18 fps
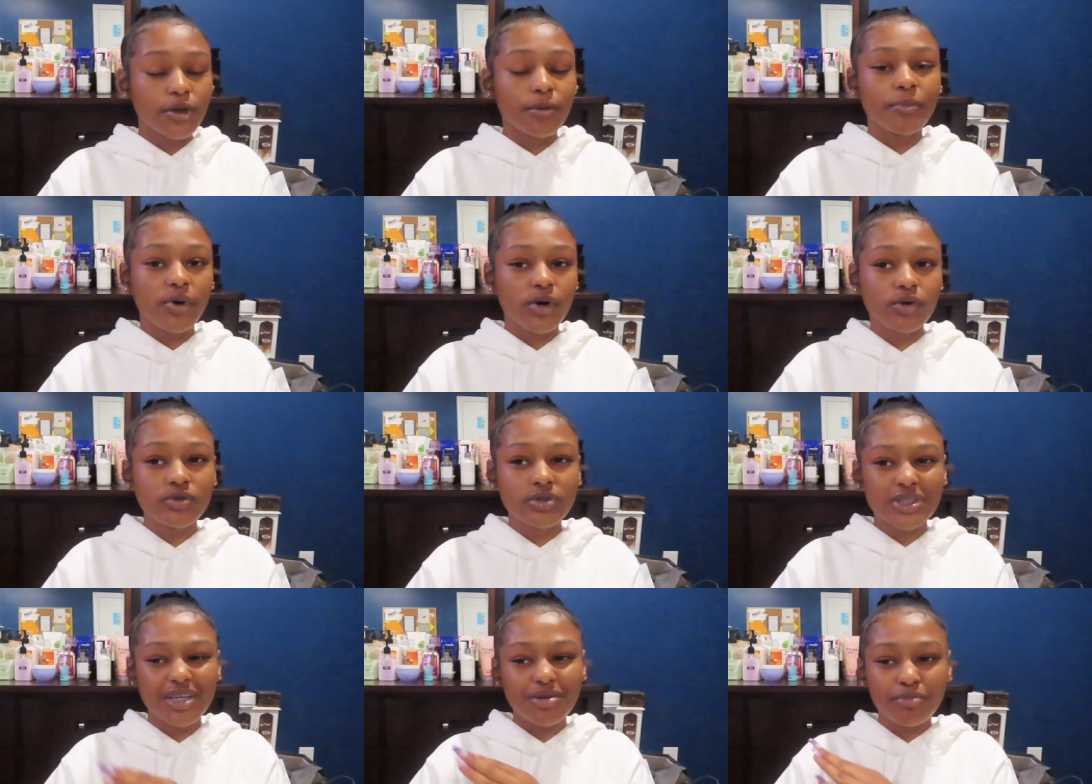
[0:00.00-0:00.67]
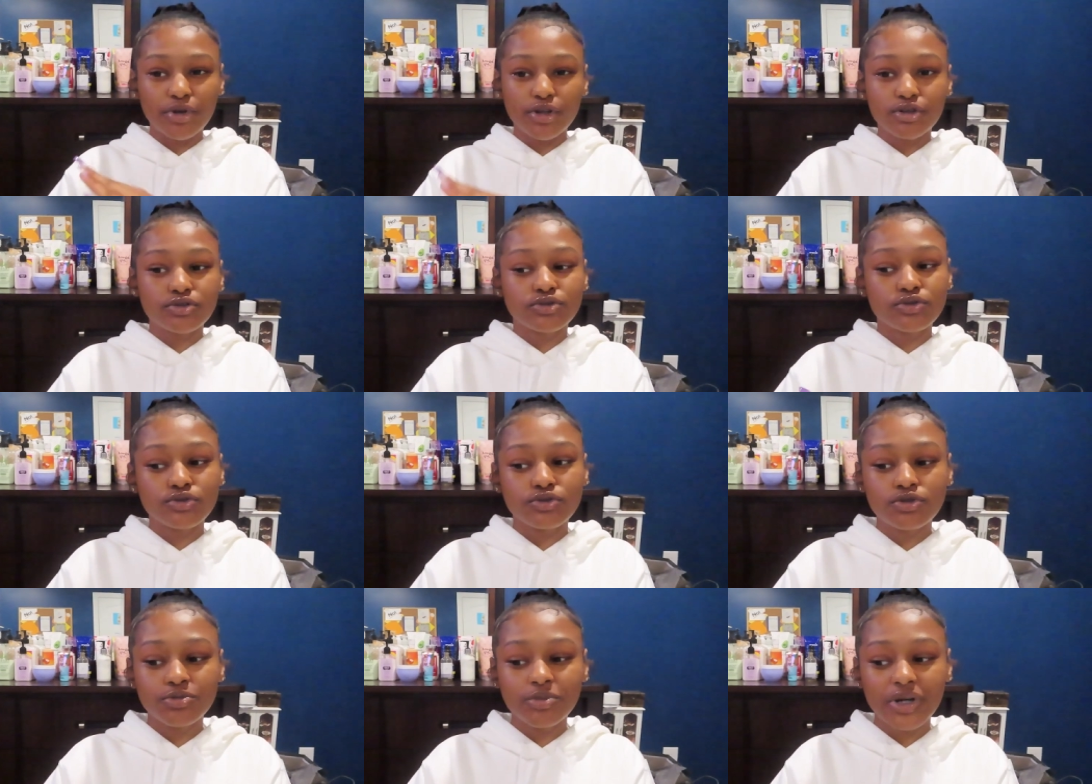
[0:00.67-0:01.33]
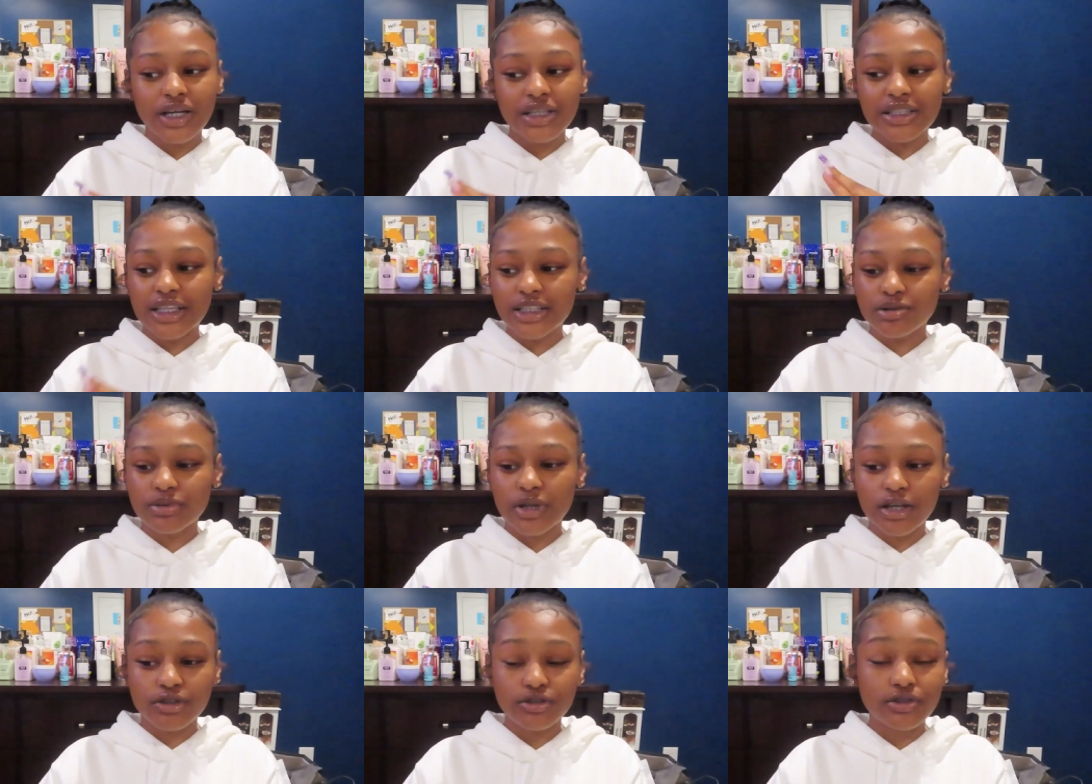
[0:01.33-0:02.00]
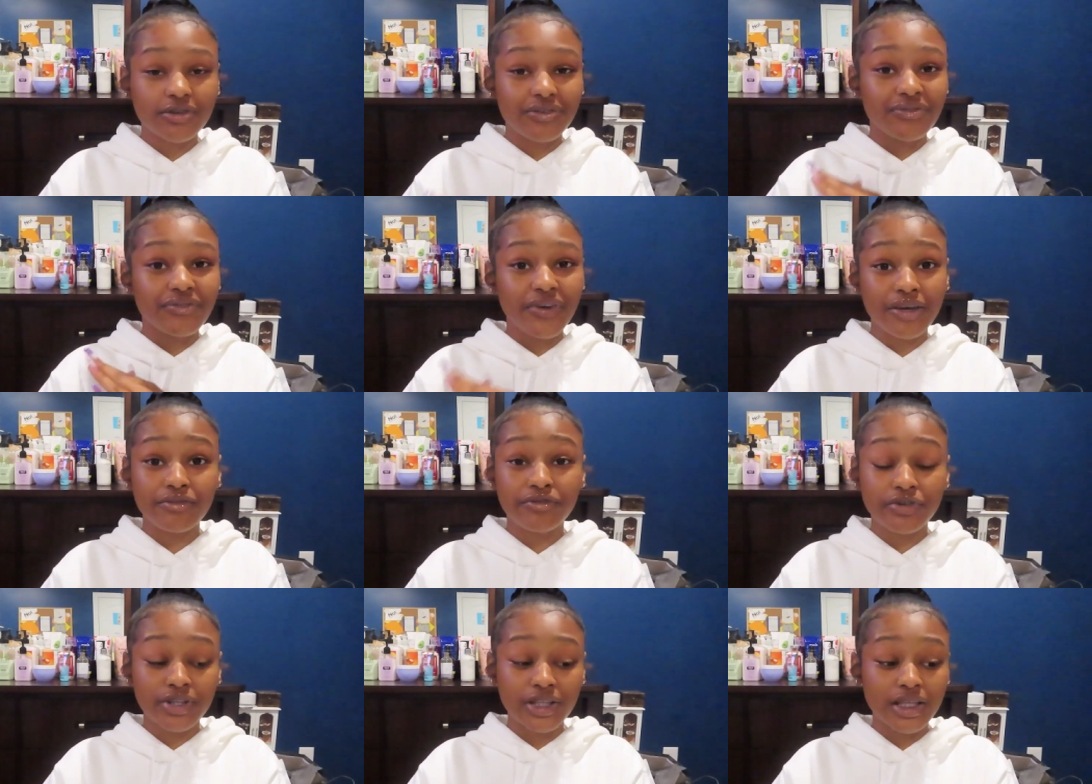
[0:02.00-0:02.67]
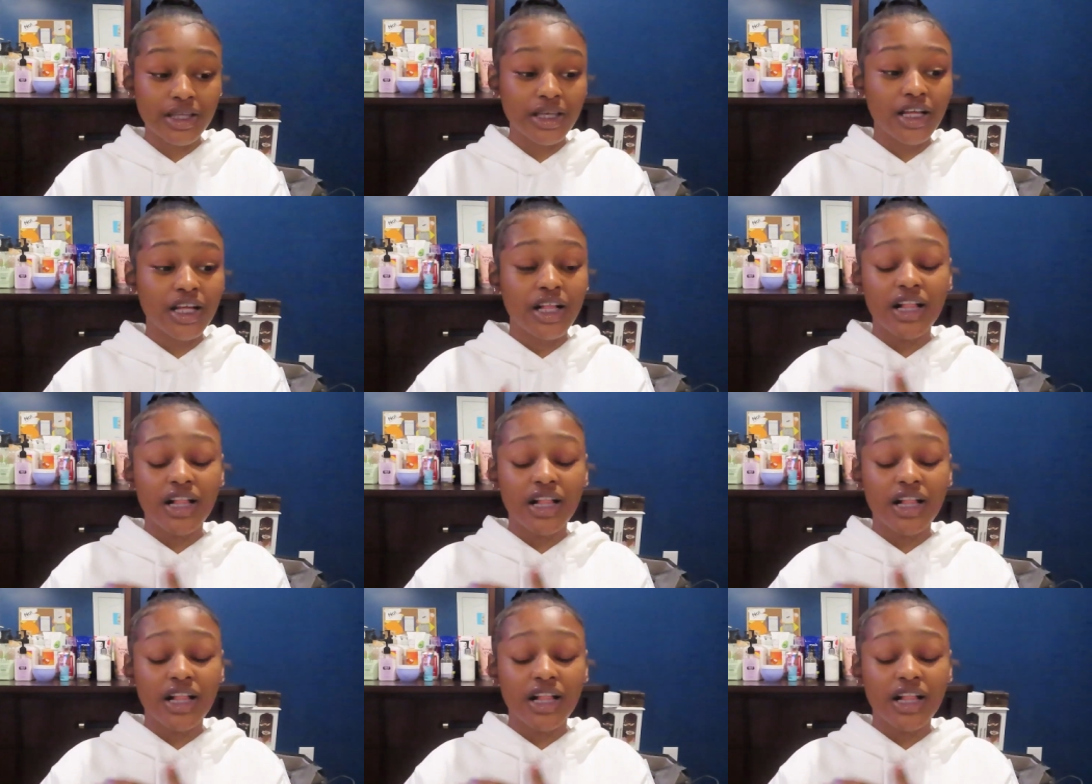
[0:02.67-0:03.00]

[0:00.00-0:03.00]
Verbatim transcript: the most in middle school because that's when i used to faithfully